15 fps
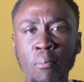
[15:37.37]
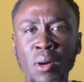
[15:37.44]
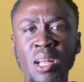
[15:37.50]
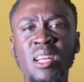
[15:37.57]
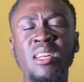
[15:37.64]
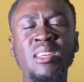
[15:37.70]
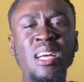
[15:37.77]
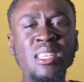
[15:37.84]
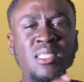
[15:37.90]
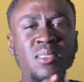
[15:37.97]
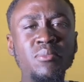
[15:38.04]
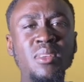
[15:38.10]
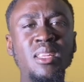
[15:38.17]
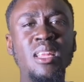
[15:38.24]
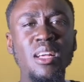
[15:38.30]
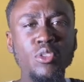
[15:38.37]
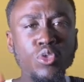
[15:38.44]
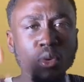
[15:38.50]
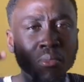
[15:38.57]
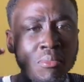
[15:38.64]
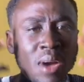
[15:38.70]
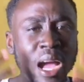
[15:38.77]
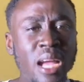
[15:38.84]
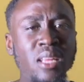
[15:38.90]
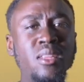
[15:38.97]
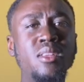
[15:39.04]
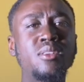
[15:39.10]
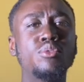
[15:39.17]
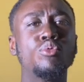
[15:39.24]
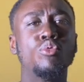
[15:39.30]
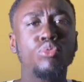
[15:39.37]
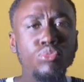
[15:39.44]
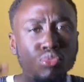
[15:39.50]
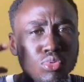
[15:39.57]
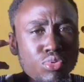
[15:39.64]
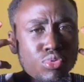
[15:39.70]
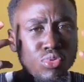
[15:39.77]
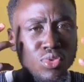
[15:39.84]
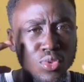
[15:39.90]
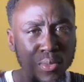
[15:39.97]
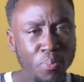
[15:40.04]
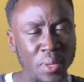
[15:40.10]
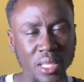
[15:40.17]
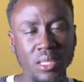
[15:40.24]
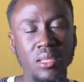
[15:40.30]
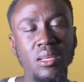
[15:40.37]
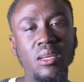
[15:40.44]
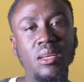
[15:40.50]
but it doesn't mean that your mind is also stupid.